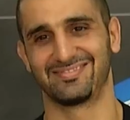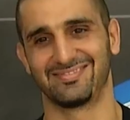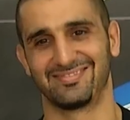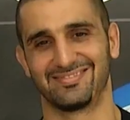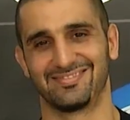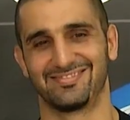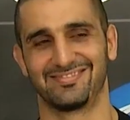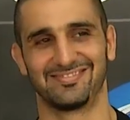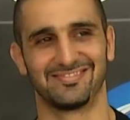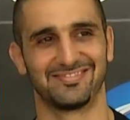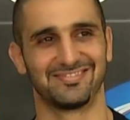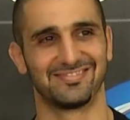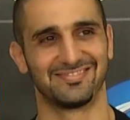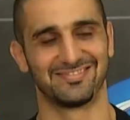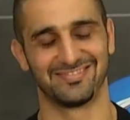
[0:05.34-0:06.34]

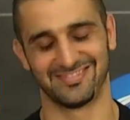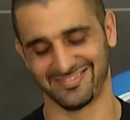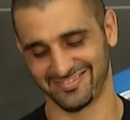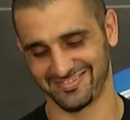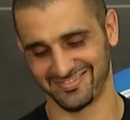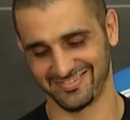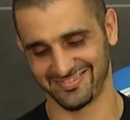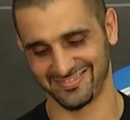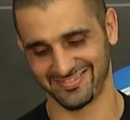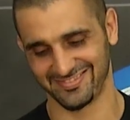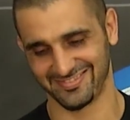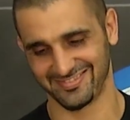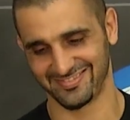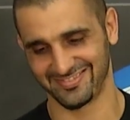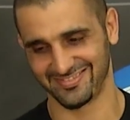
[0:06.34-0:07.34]

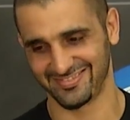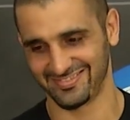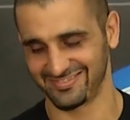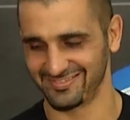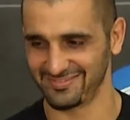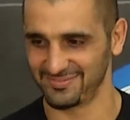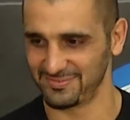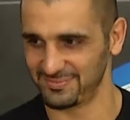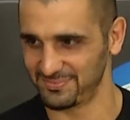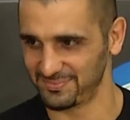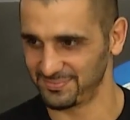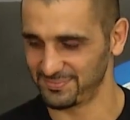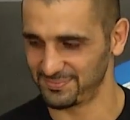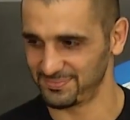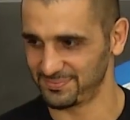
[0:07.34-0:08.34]

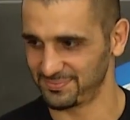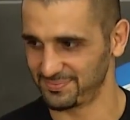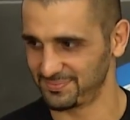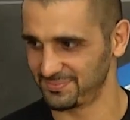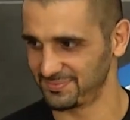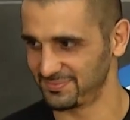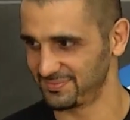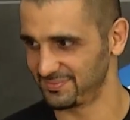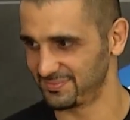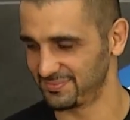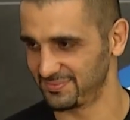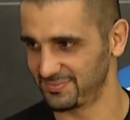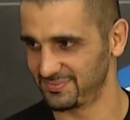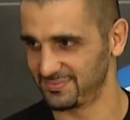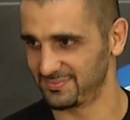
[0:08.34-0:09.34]

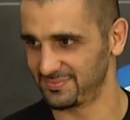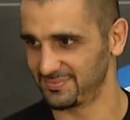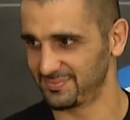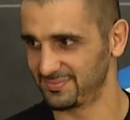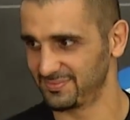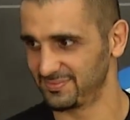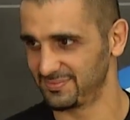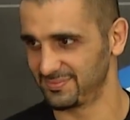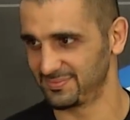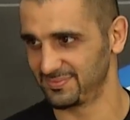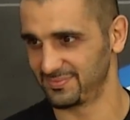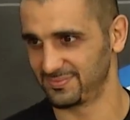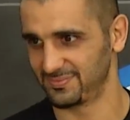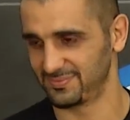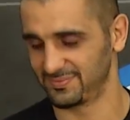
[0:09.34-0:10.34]

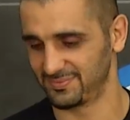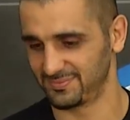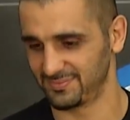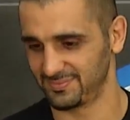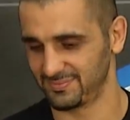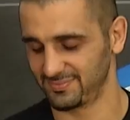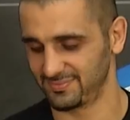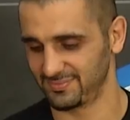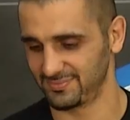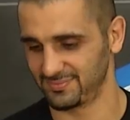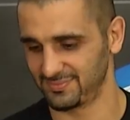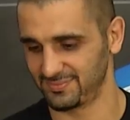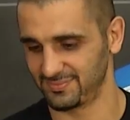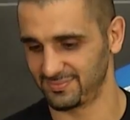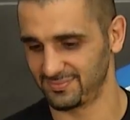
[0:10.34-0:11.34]

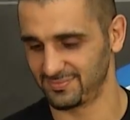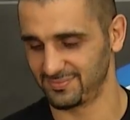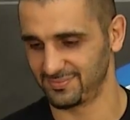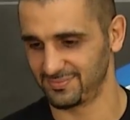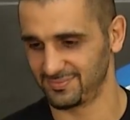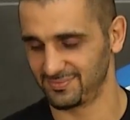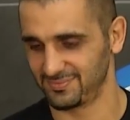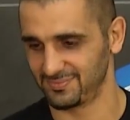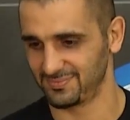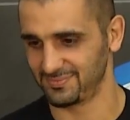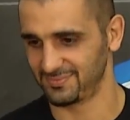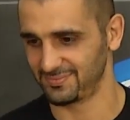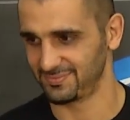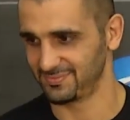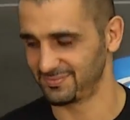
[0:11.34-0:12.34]

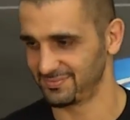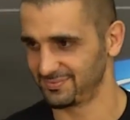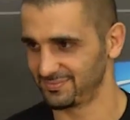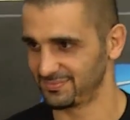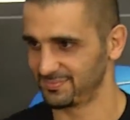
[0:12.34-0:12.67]
[no speech]